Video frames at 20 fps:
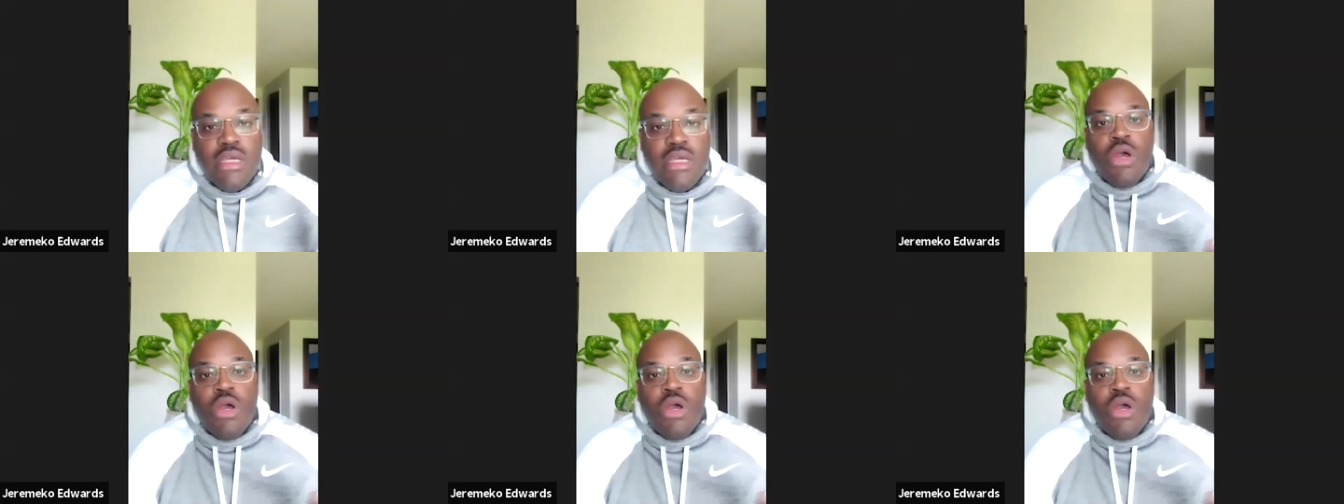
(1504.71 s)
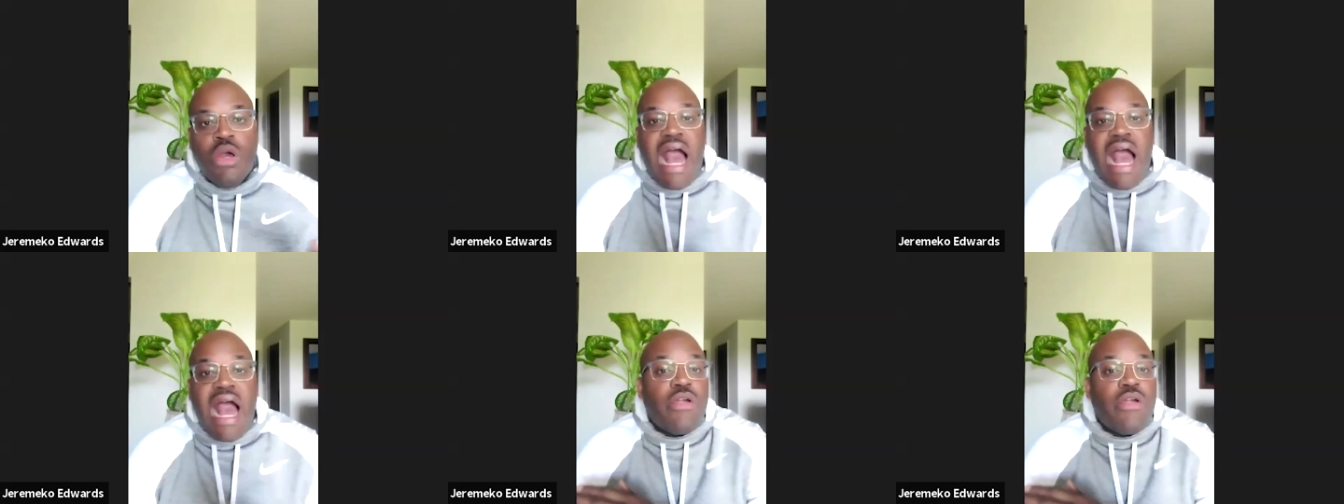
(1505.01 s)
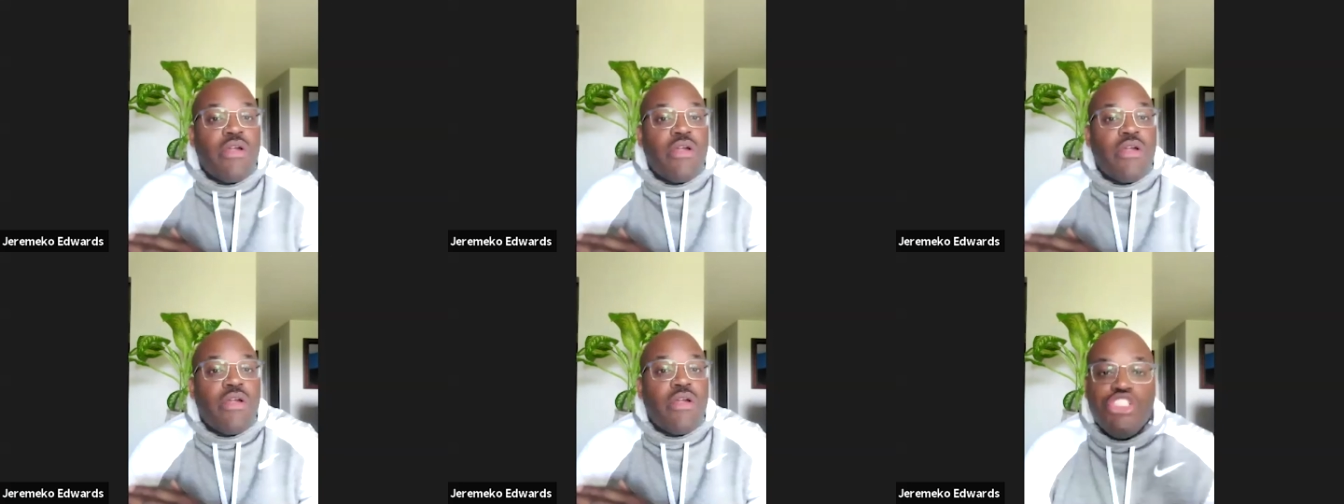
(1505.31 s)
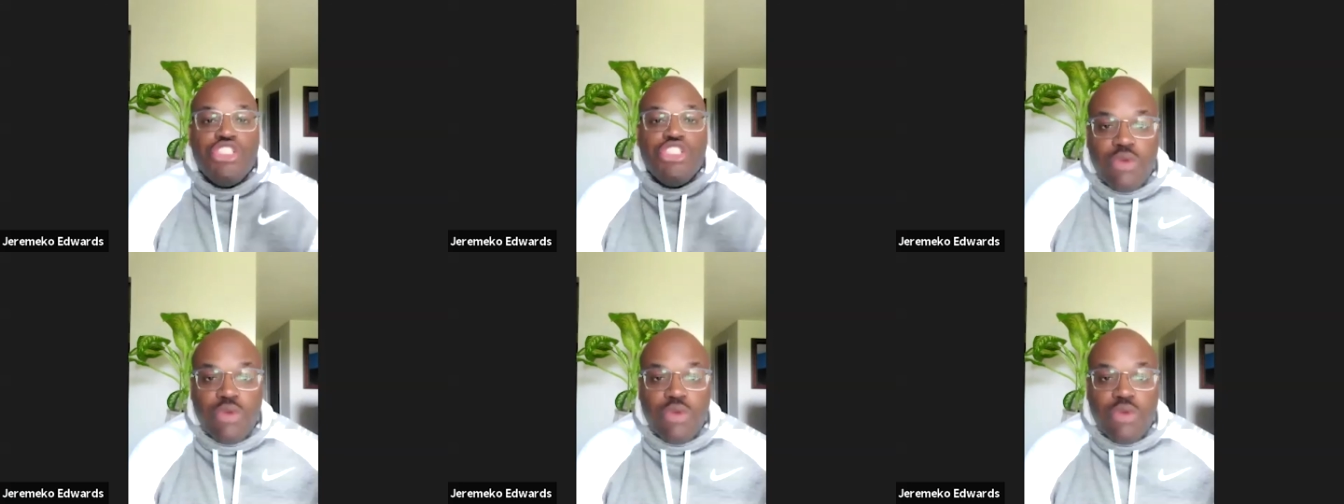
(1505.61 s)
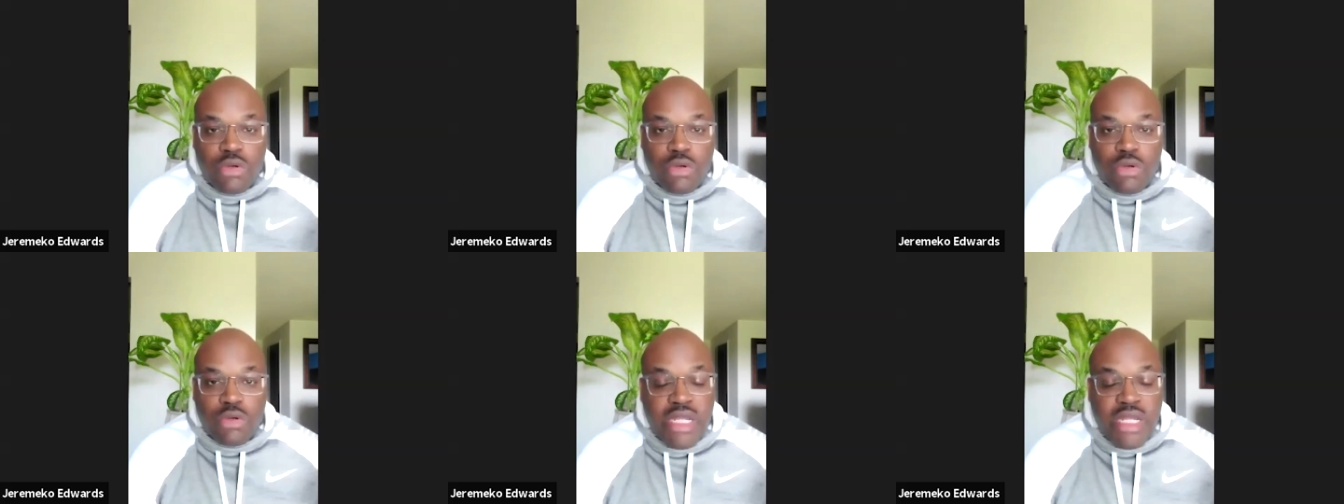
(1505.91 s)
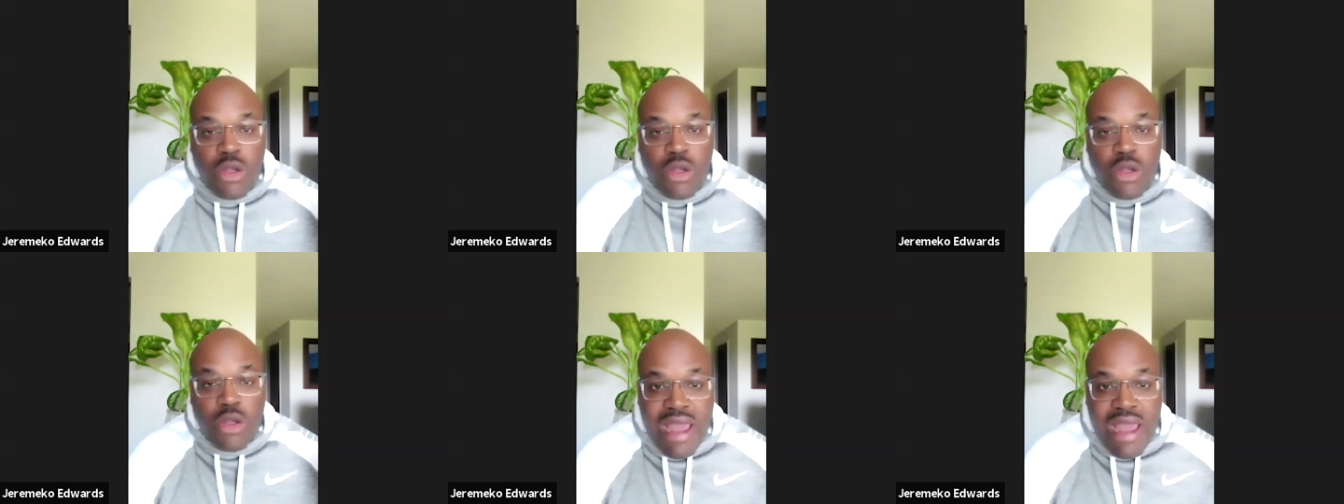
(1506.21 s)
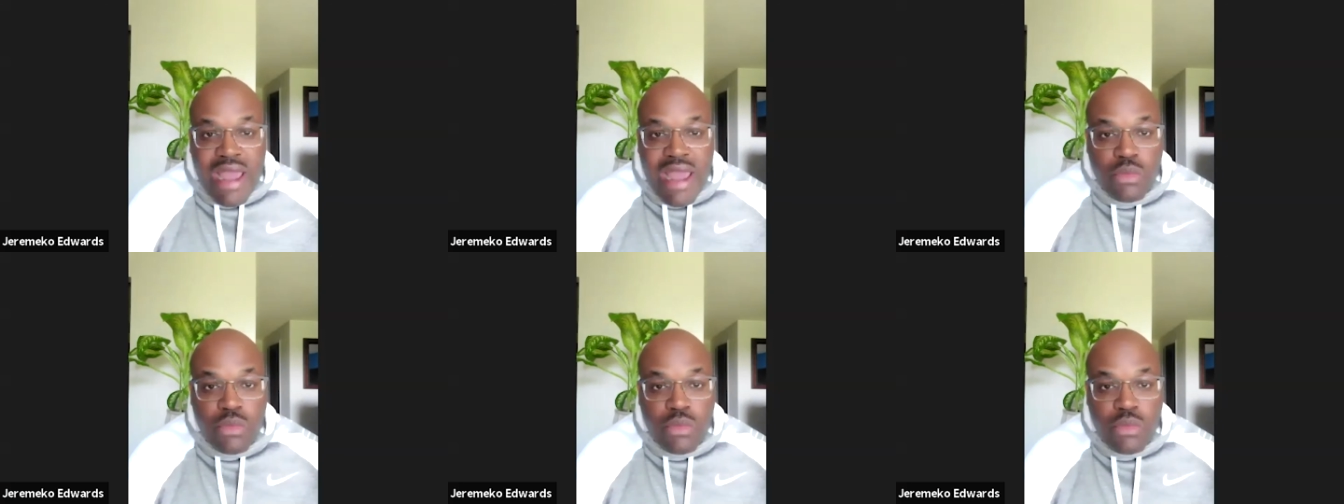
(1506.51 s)
I don't care what you wrote them. It don't matter what
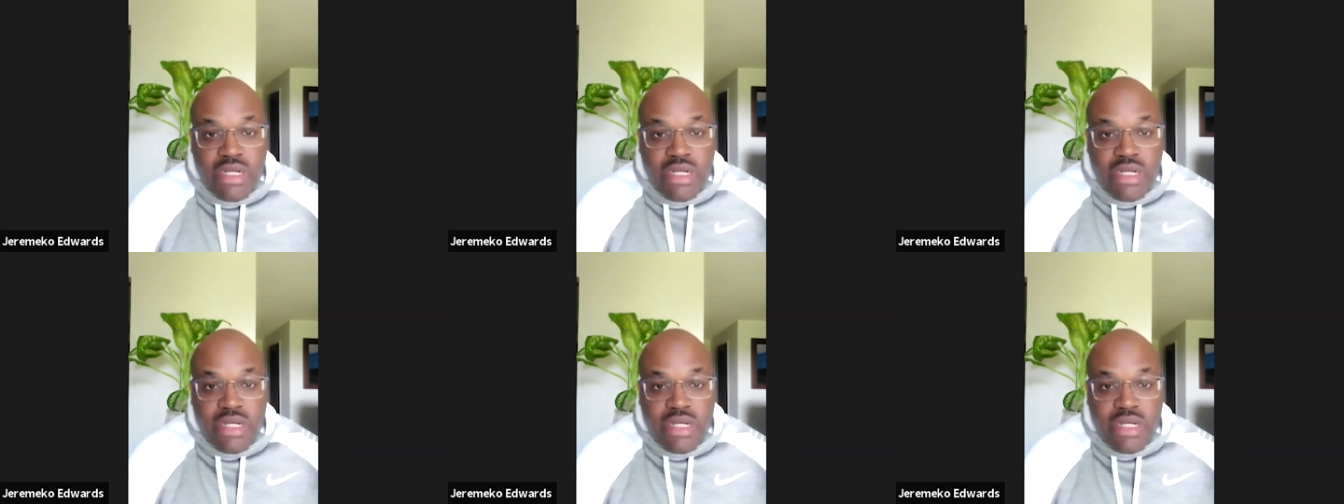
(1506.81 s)
it is.